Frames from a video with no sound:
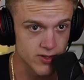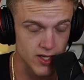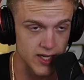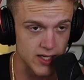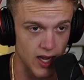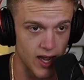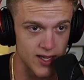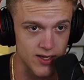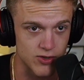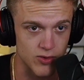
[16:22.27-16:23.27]
Like
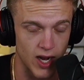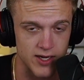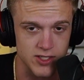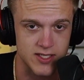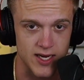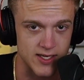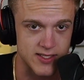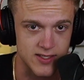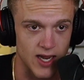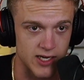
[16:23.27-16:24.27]
I, dude, I just did a,
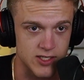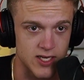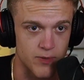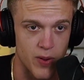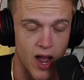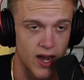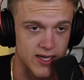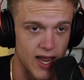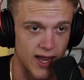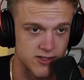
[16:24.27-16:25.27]
I just did a
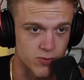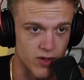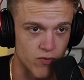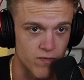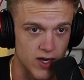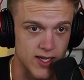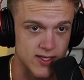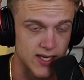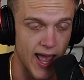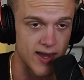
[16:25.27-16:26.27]
podcast with
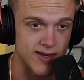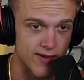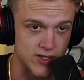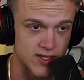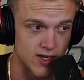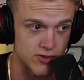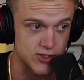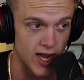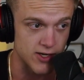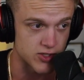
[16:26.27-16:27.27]
fucking Ted Nivison and
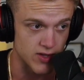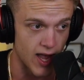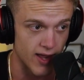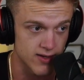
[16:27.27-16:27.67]
Jschlatt.